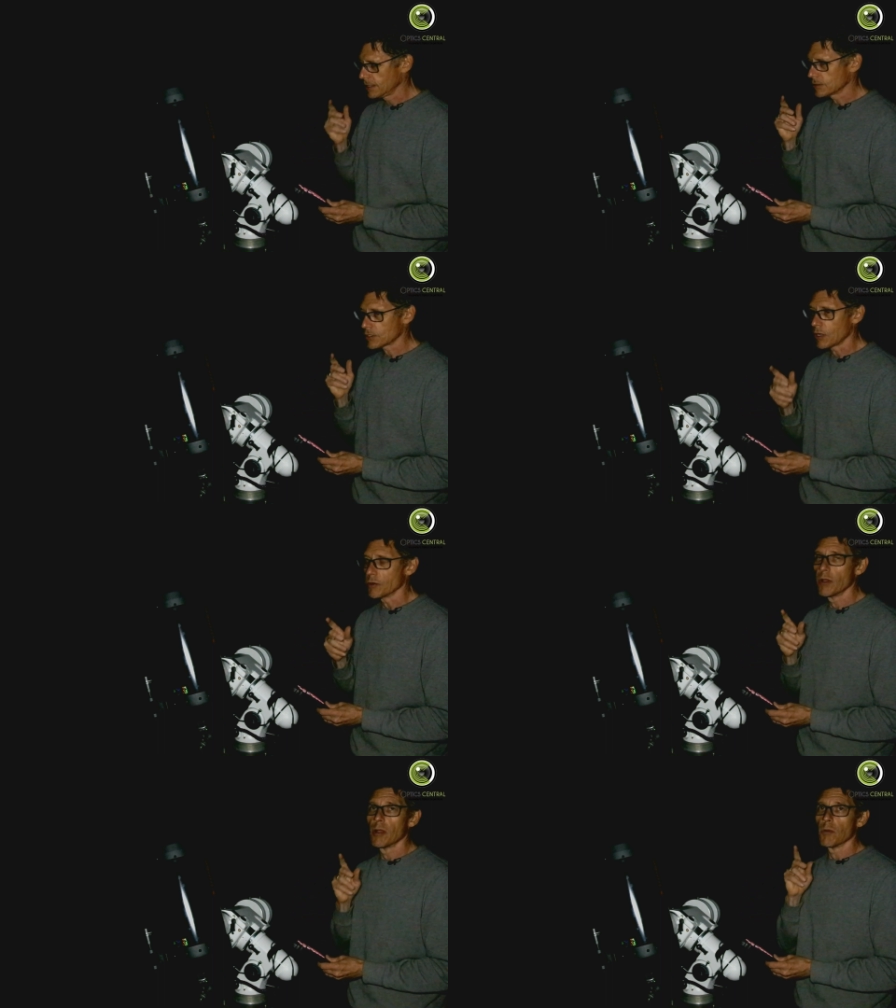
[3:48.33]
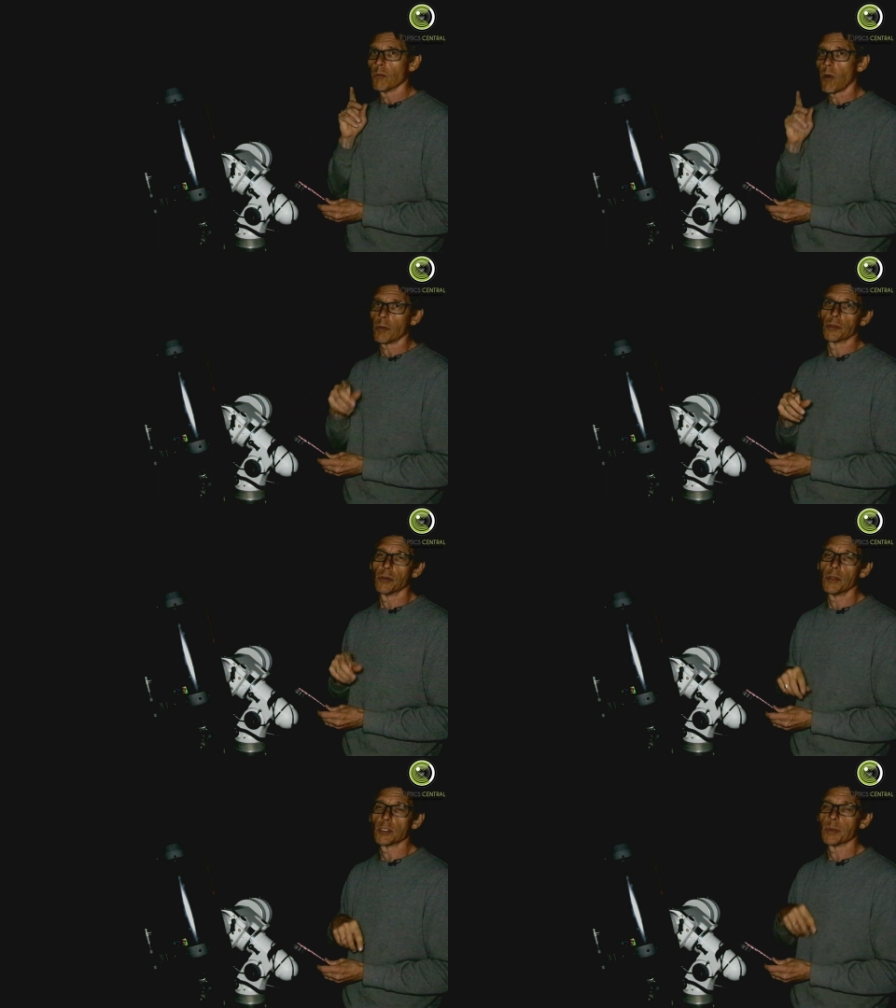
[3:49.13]
So what we'll
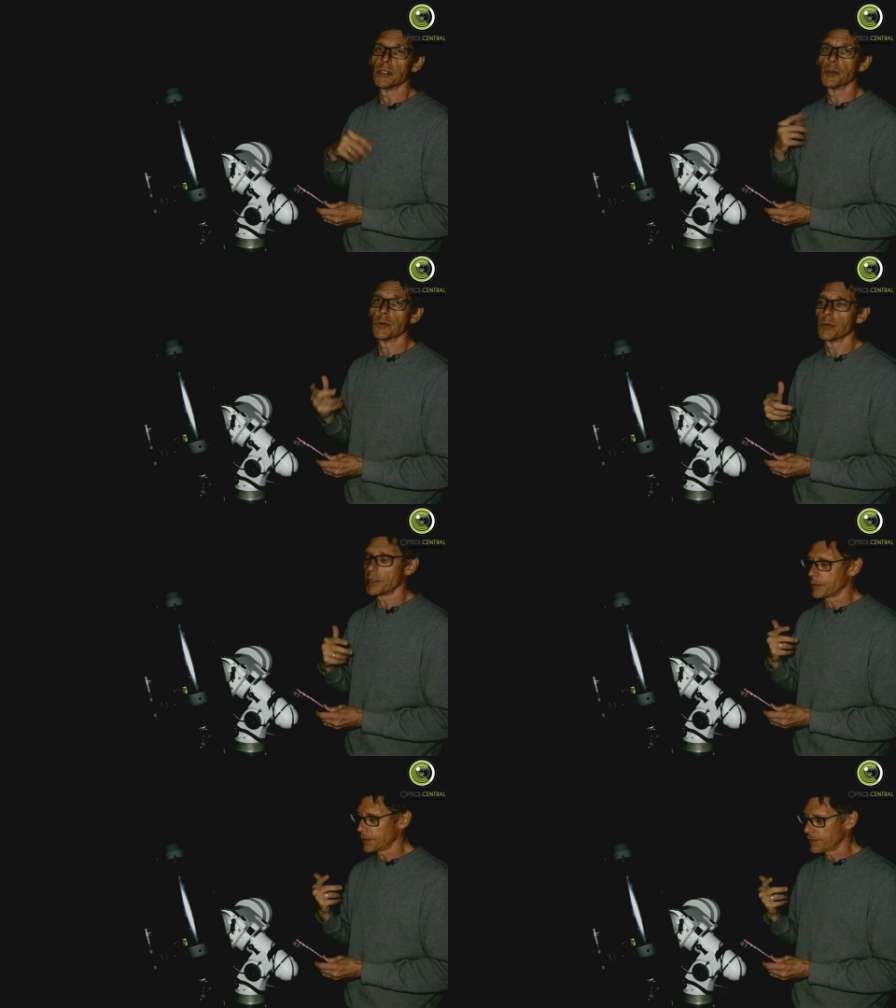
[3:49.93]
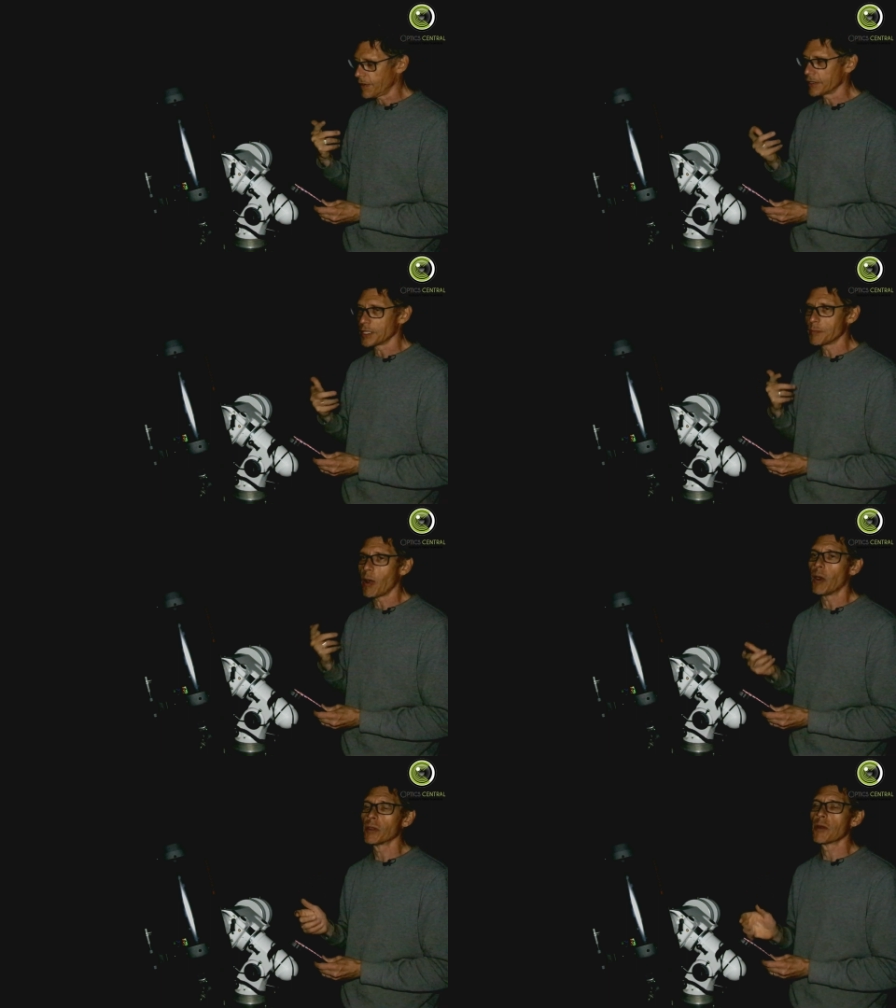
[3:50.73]
do is we do we, we find the
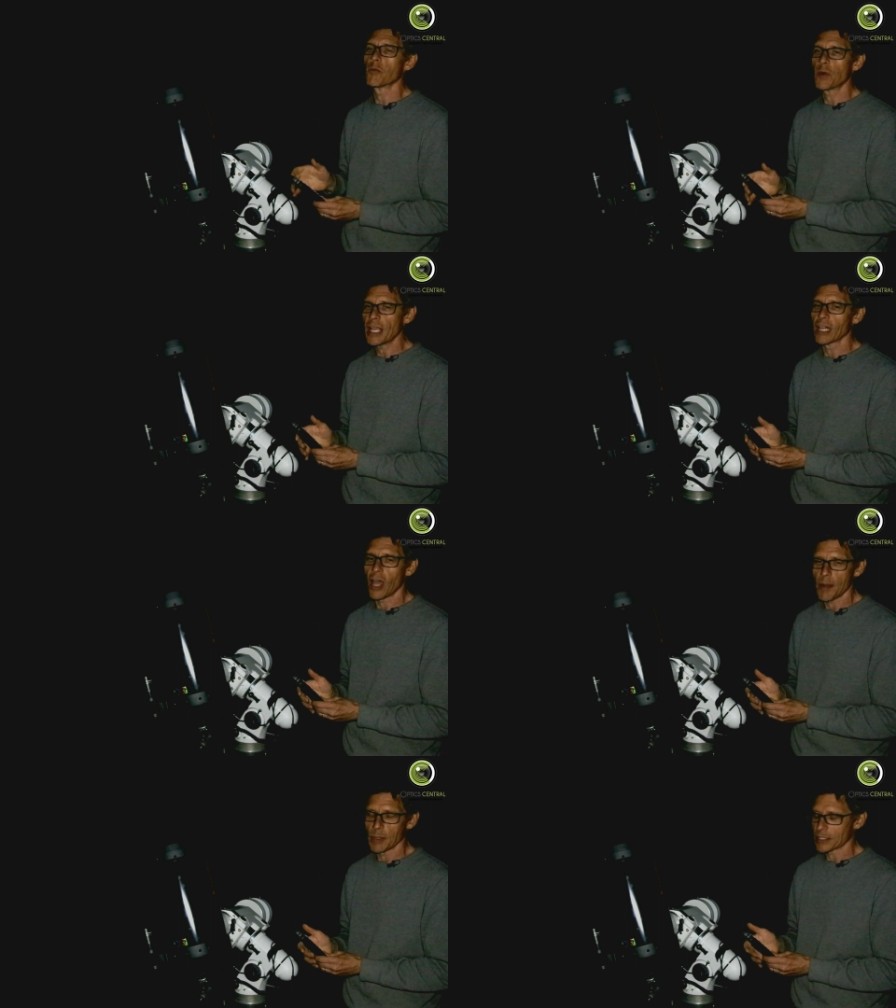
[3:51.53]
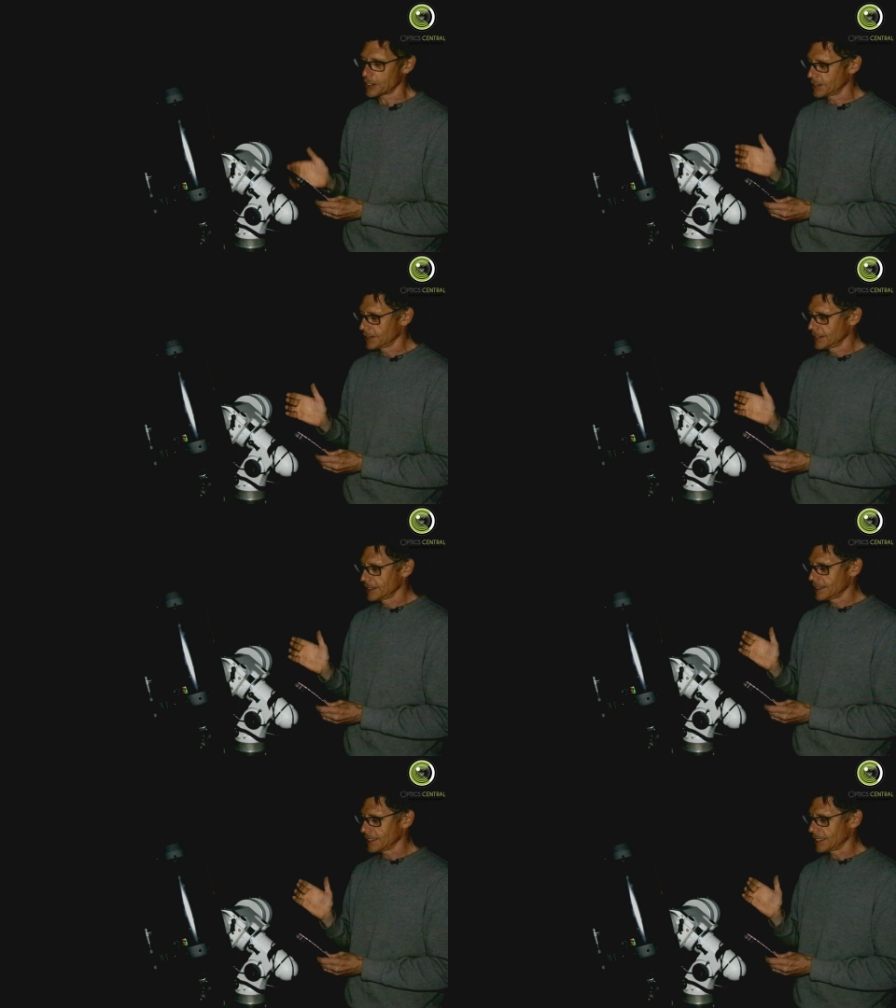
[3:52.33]
polar realignment
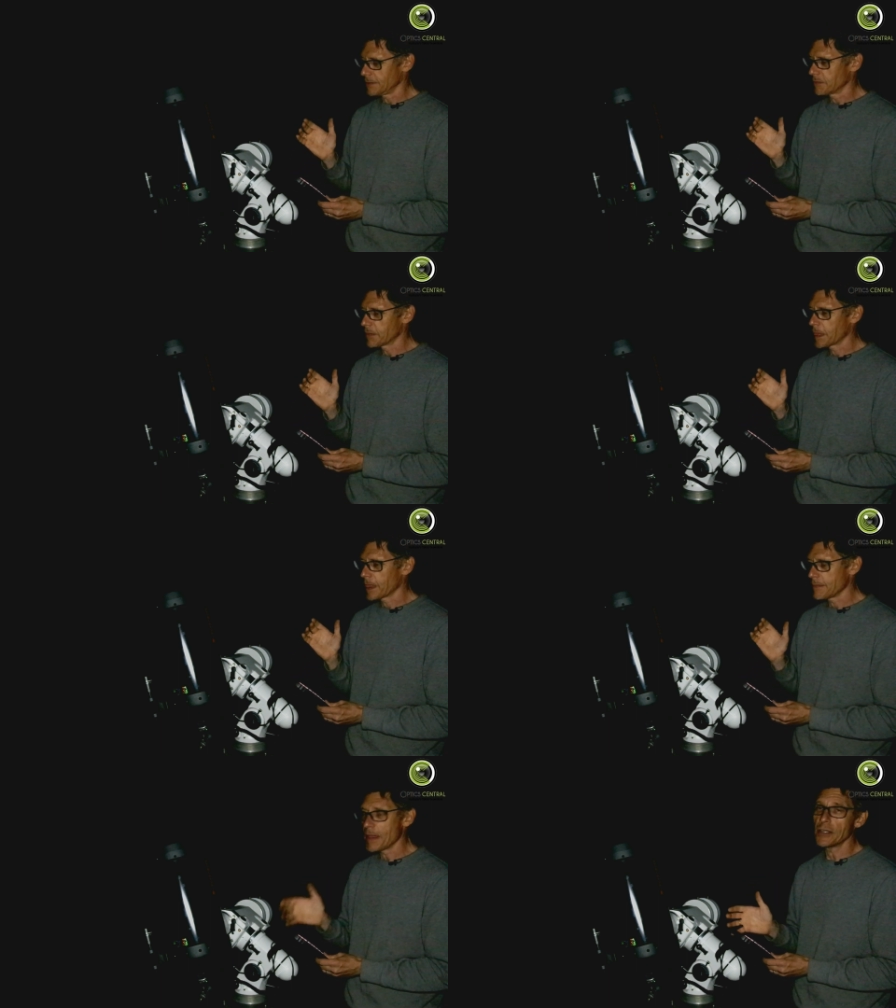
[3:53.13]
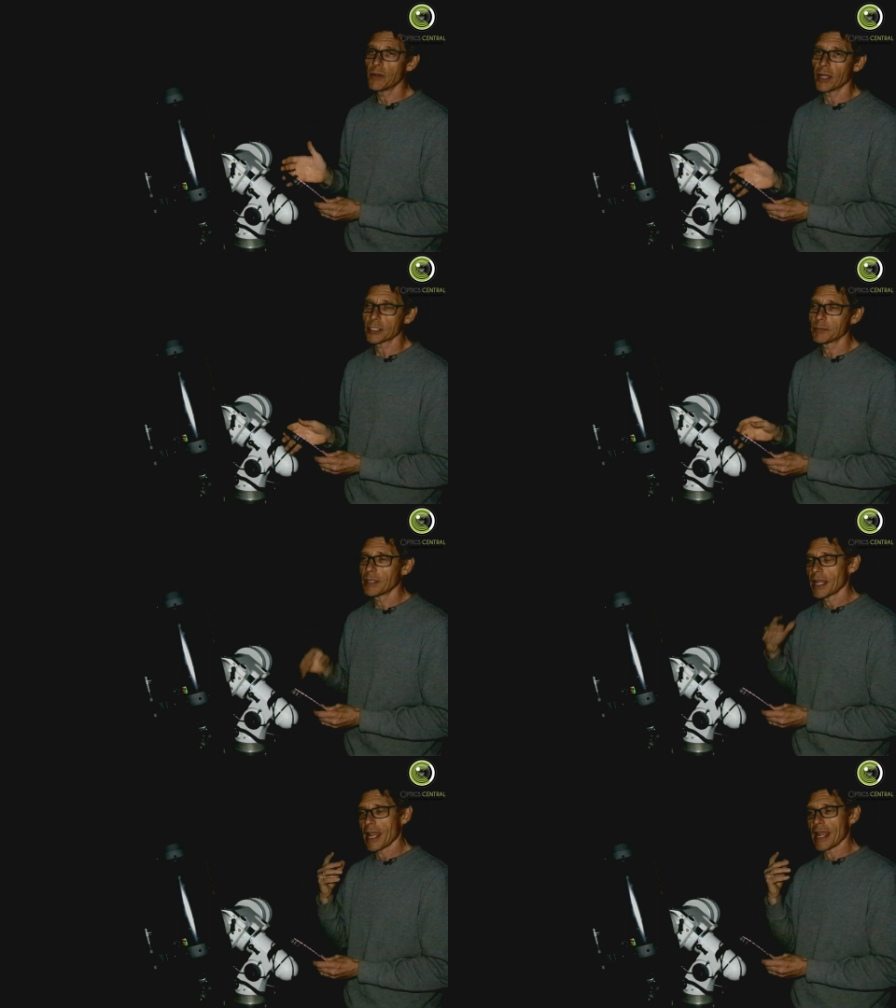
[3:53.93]
um, menu item
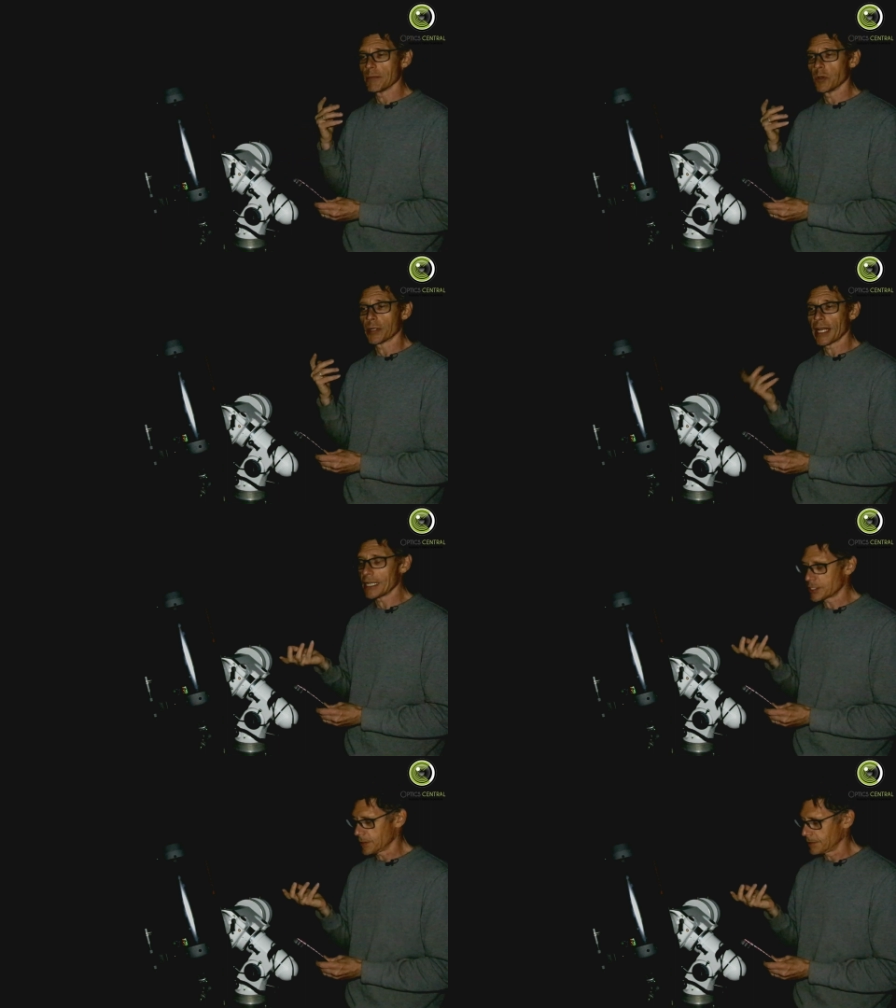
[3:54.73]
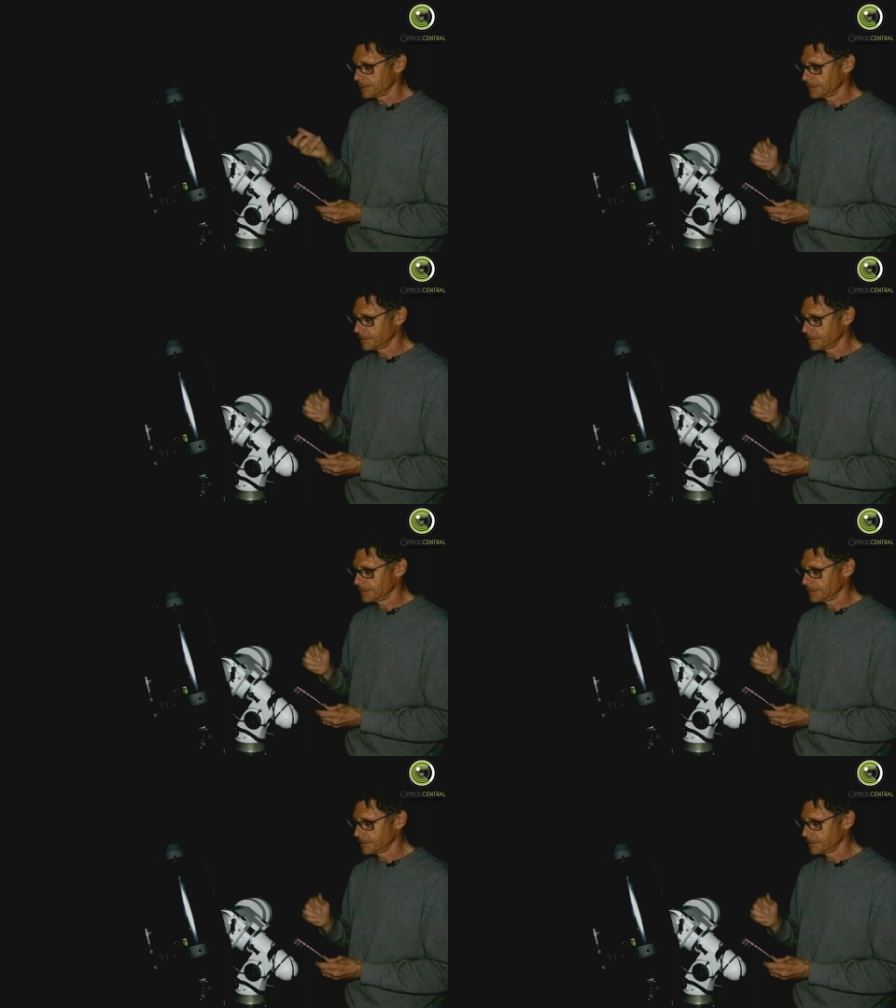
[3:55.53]
and we'll get into it.